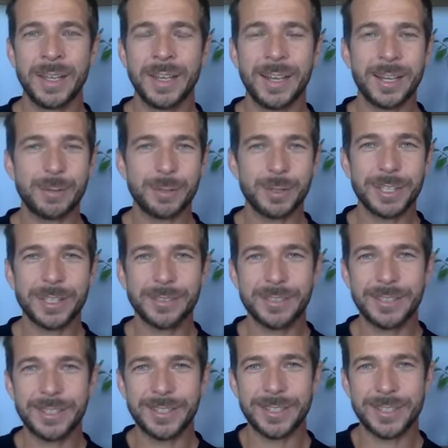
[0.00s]
And we'll get the
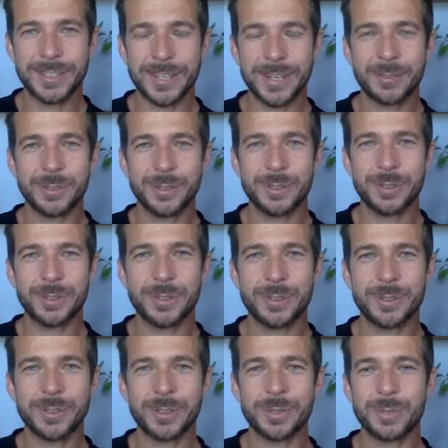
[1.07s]
details out to you as
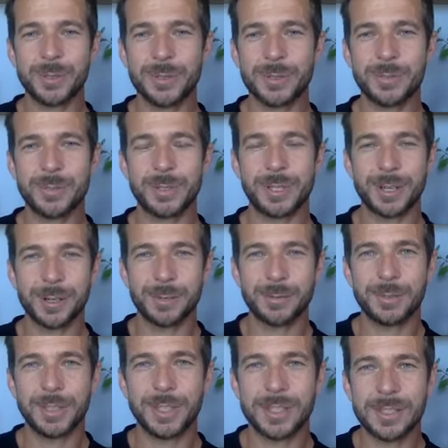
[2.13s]
soon as possible. And
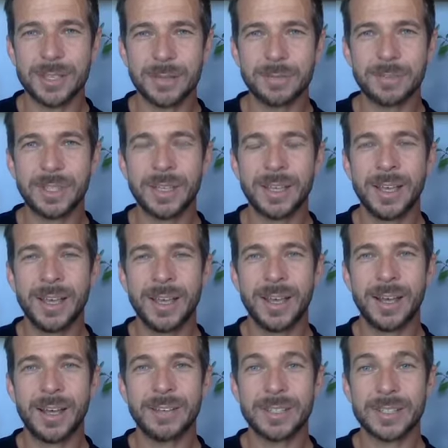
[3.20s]
hopefully it's something
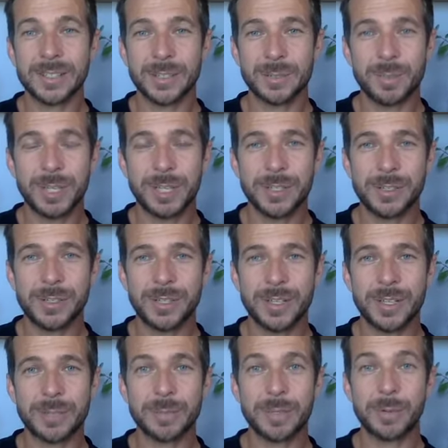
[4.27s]
that's going to bless you
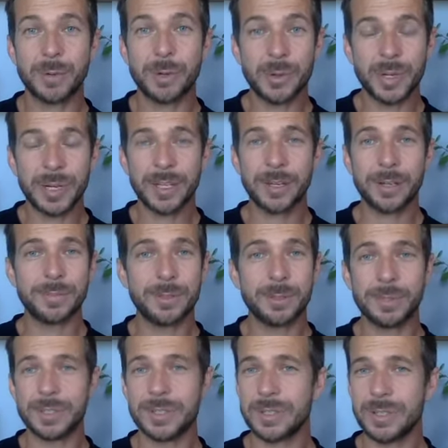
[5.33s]
guys. But we really hope that
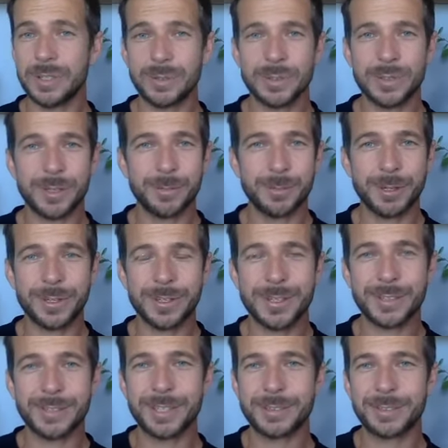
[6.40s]
we see you somewhere in
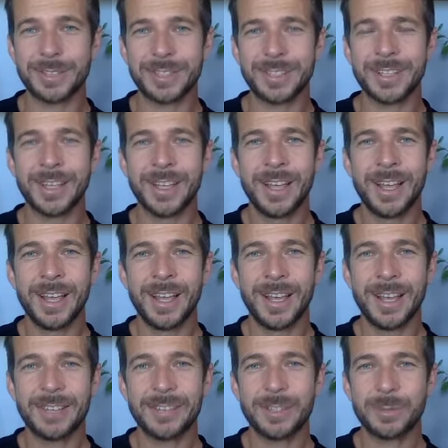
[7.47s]
South Africa,
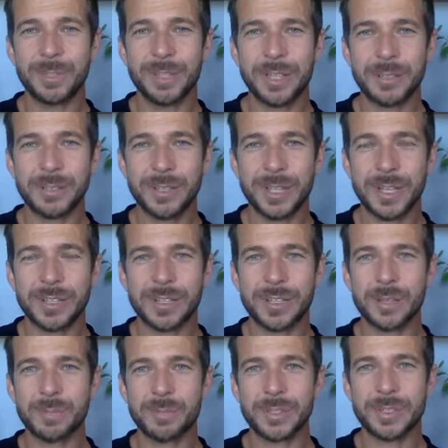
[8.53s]
and that we get to catch
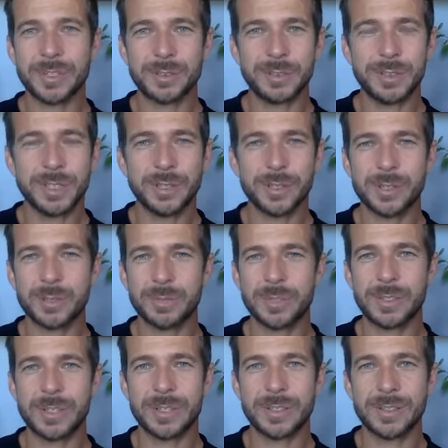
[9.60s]
up and just fellowship and
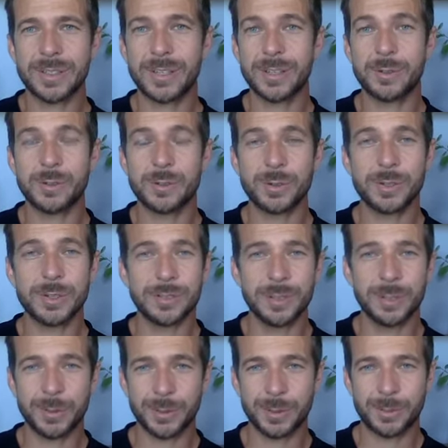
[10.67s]
just enjoy the
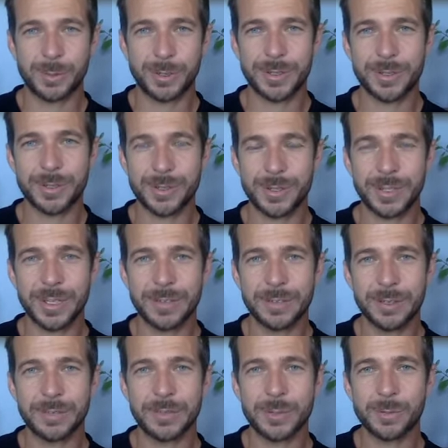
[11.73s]
Lord's presence together
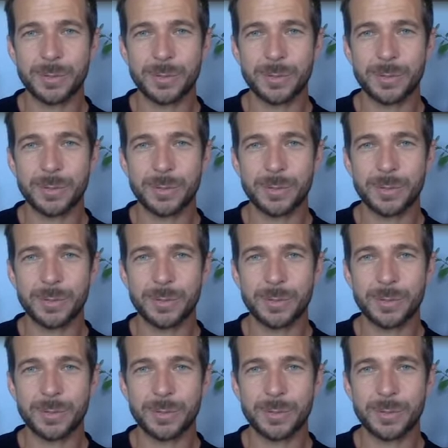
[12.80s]
in this